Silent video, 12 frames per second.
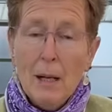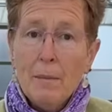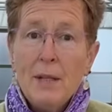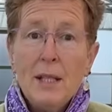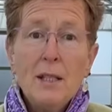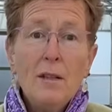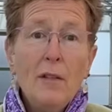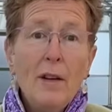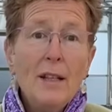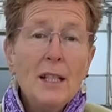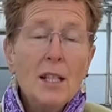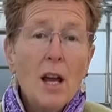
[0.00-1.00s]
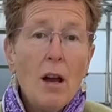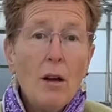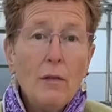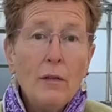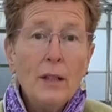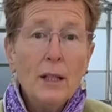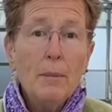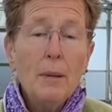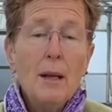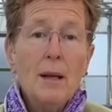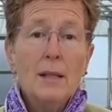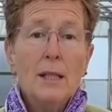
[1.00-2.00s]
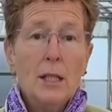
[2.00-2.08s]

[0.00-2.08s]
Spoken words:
This is a very tough little plant.